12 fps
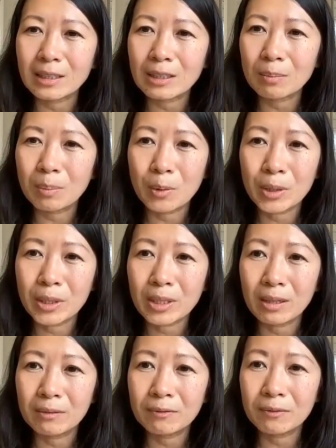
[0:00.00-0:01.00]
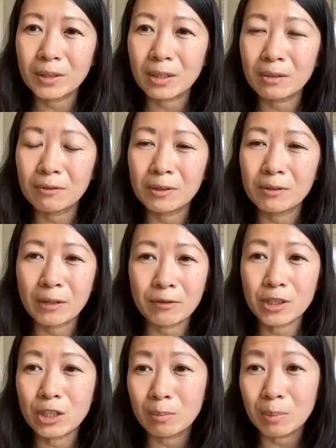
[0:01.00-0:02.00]
support of, for
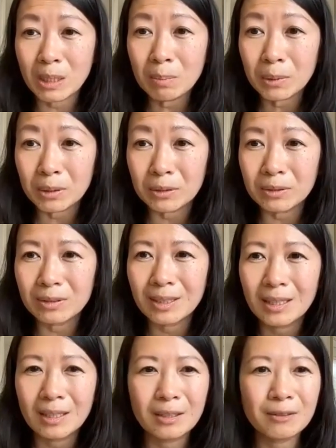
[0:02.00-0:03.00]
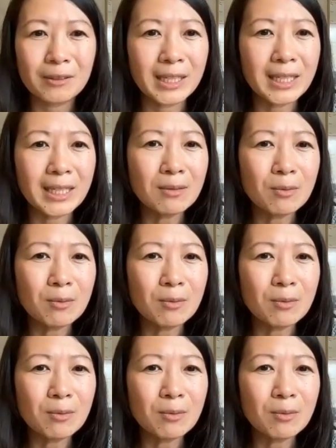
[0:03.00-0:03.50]
refugee peoples, right?